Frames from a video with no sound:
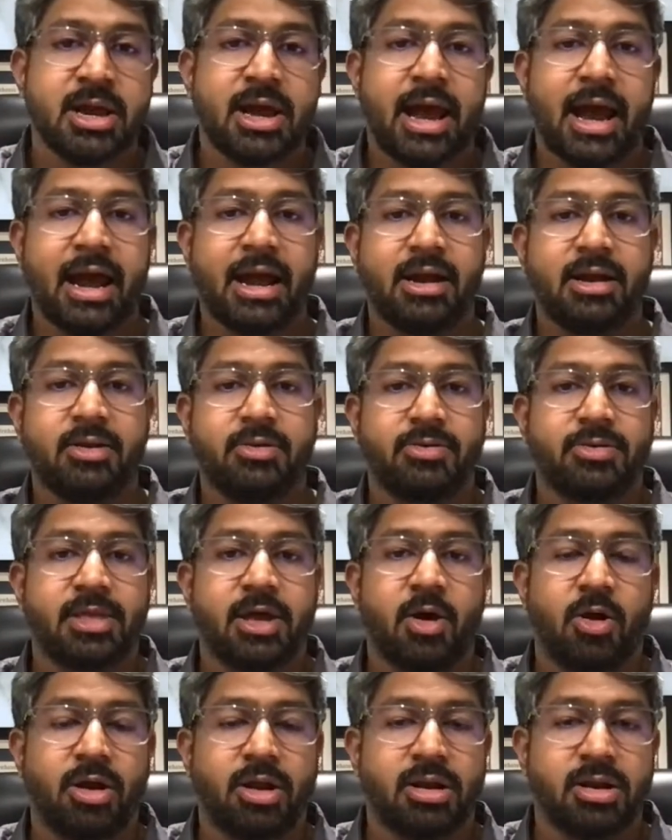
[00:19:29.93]
and they
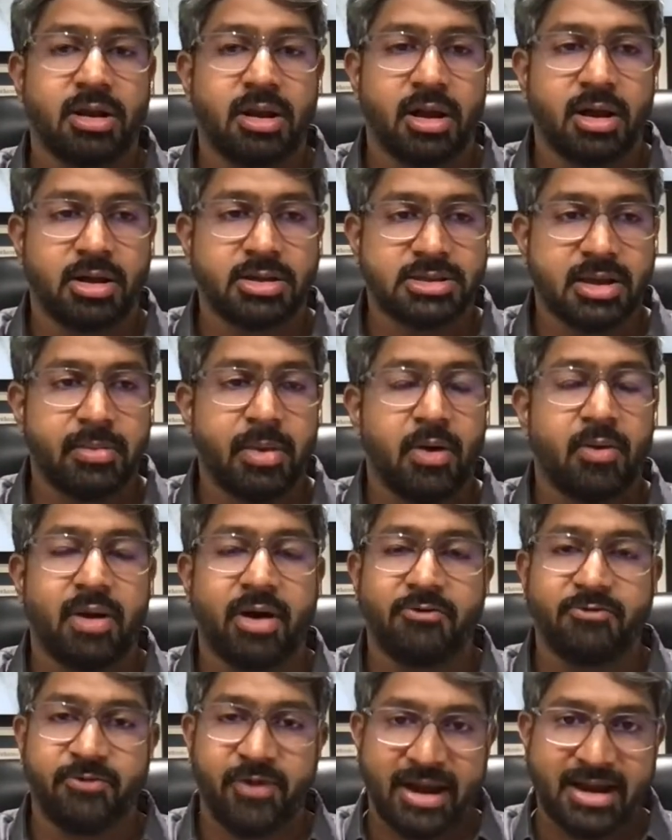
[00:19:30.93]
all somehow
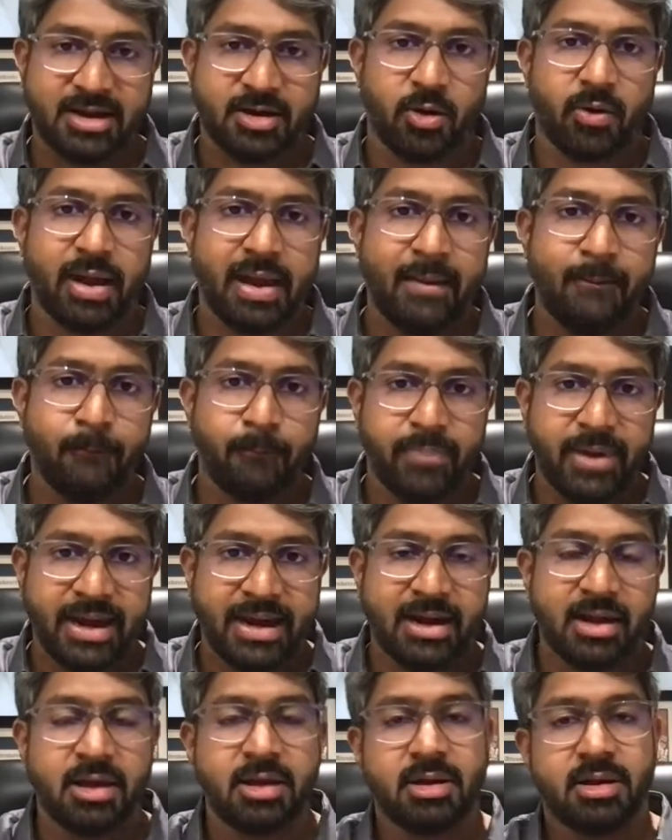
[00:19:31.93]
affect or
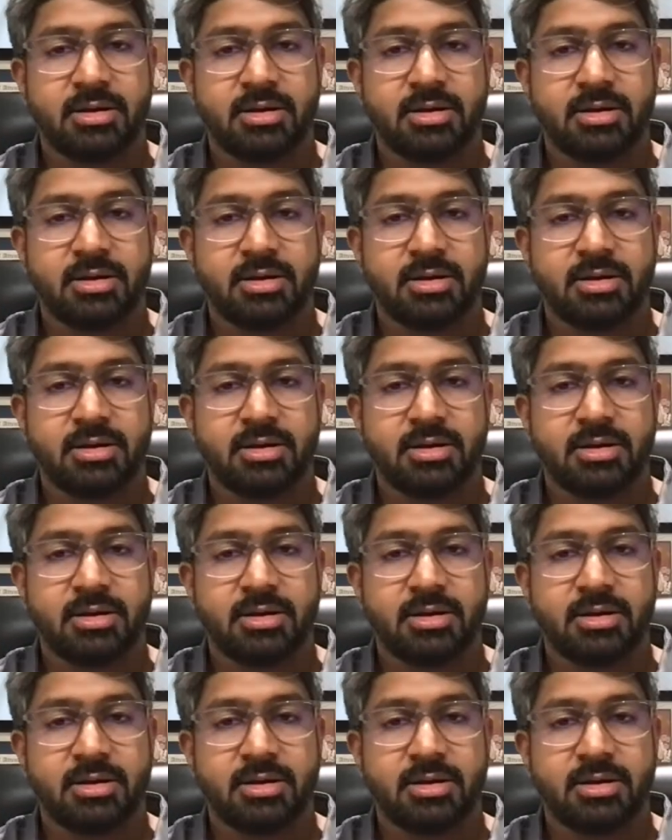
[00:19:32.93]
impede